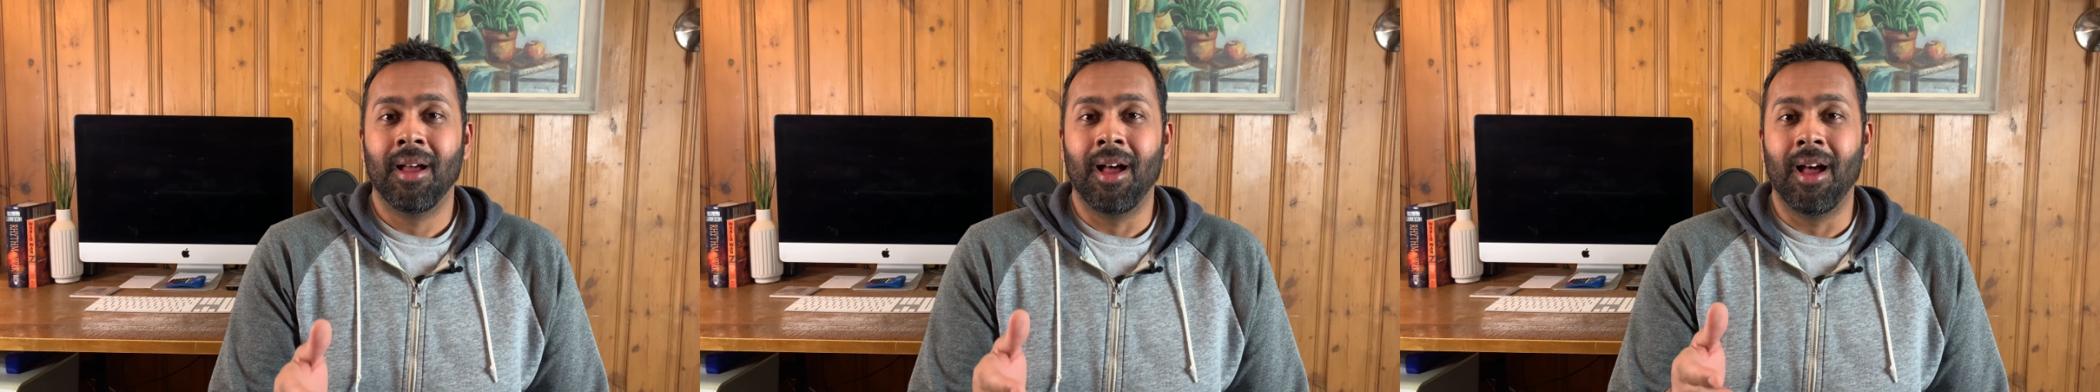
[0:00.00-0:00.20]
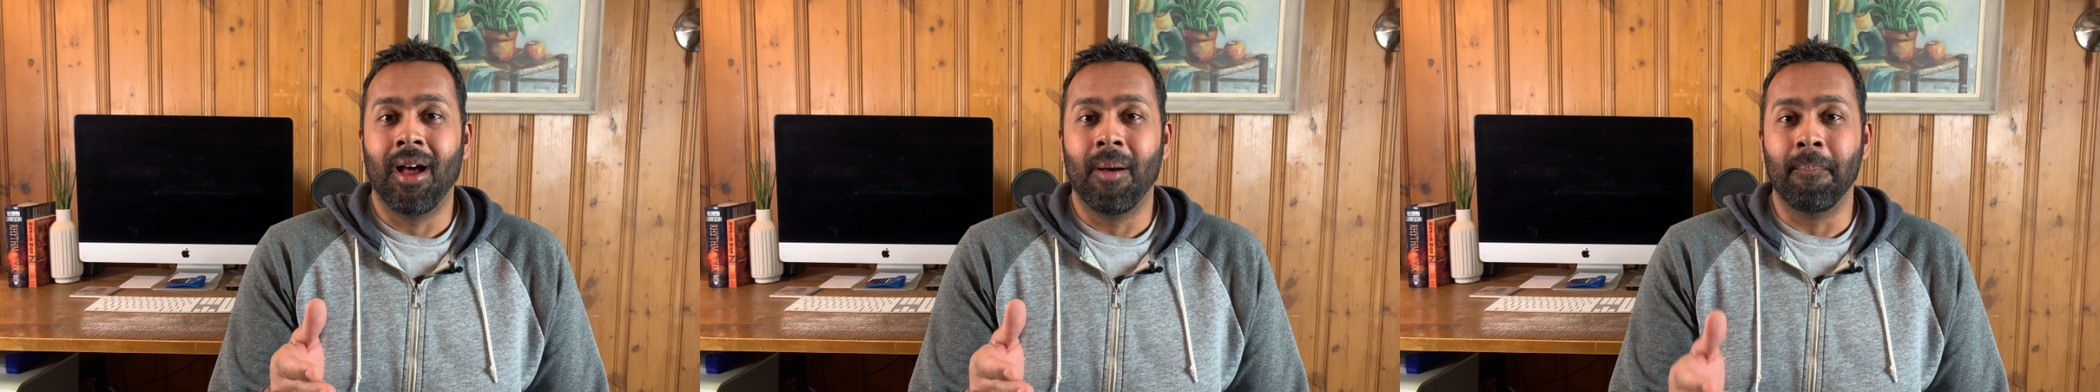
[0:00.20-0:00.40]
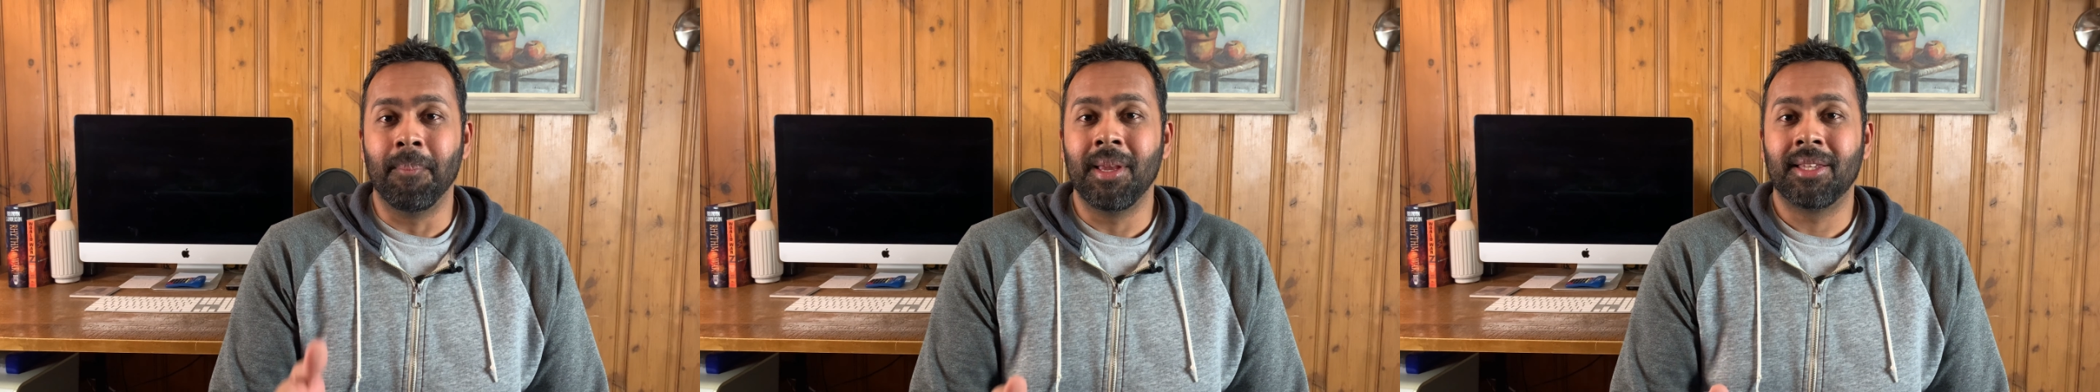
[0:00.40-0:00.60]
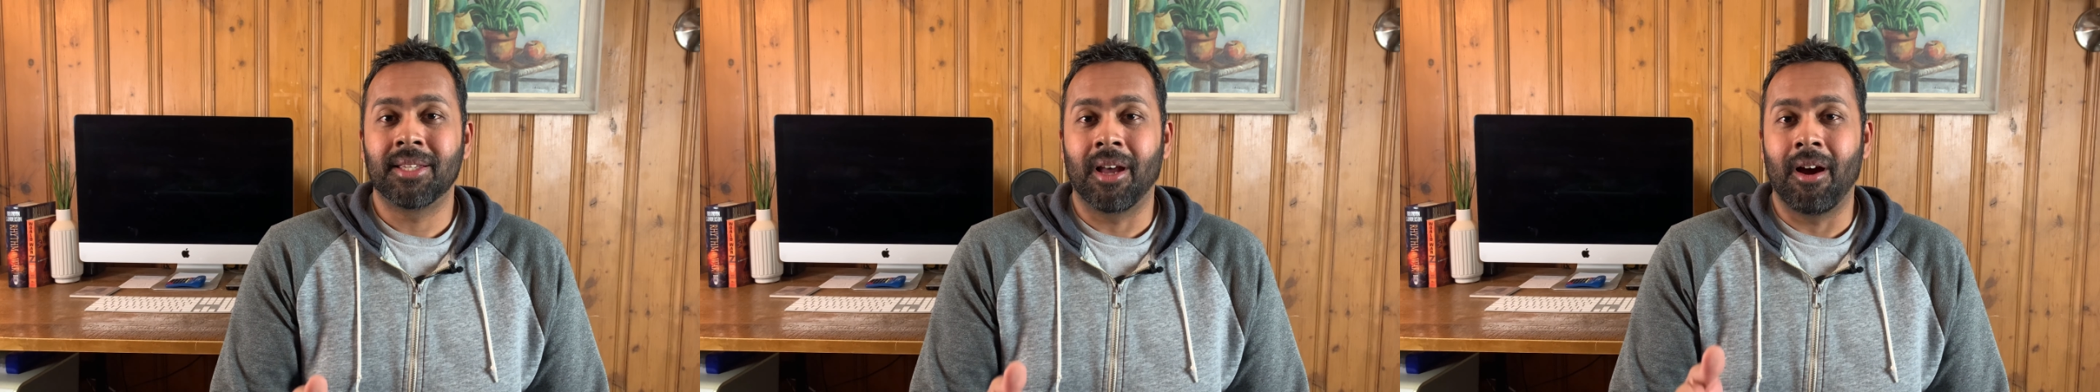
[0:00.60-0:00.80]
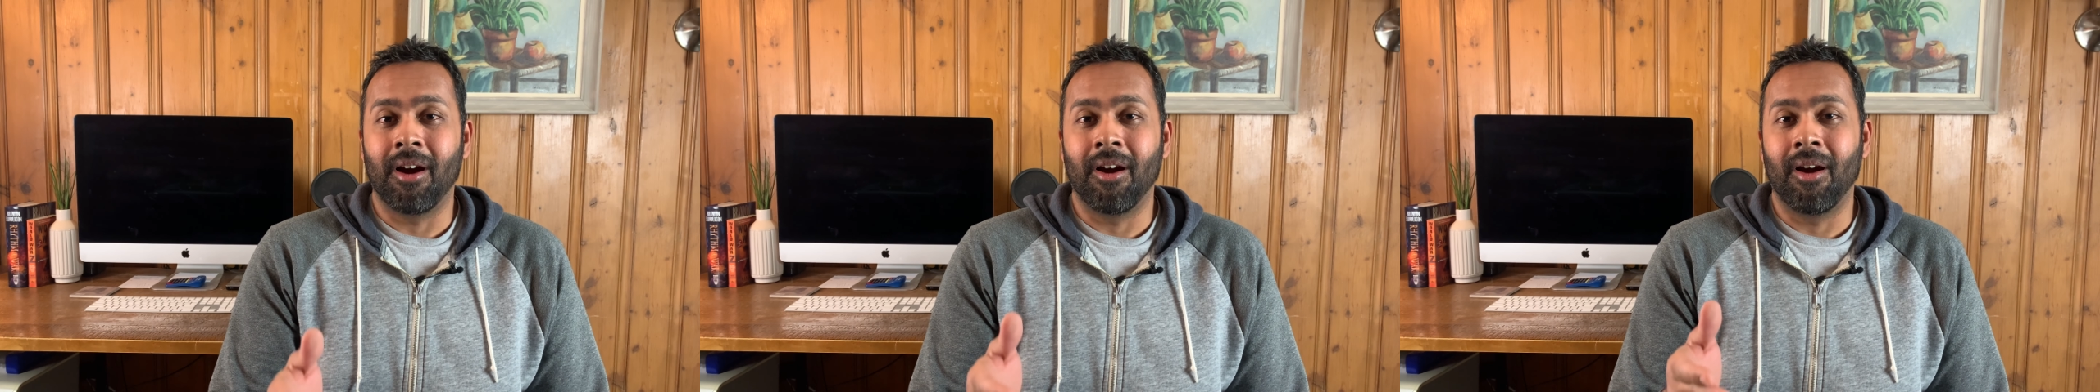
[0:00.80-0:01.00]

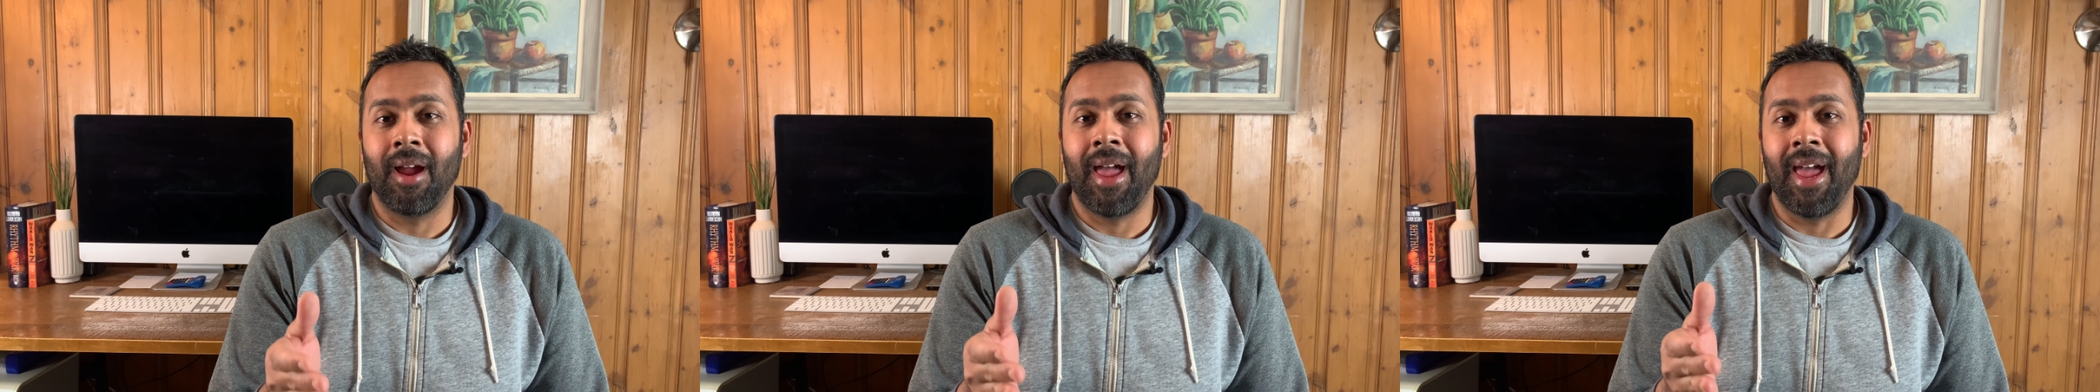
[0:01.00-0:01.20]
METAR